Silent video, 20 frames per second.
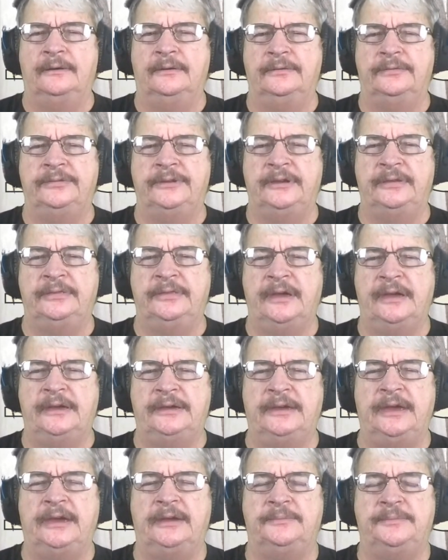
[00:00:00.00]
Then they
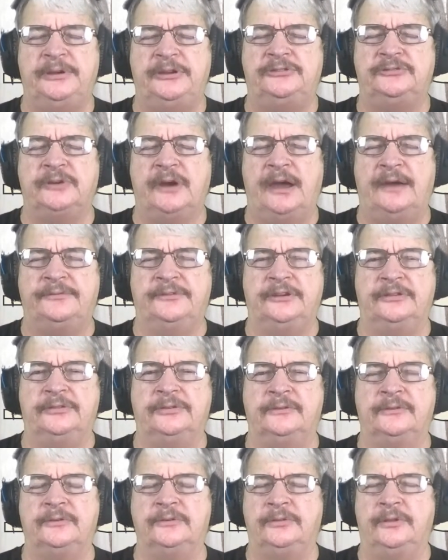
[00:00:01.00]
can be trafficked
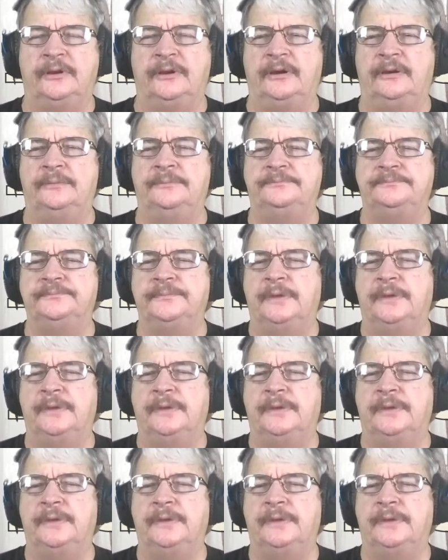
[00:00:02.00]
through there.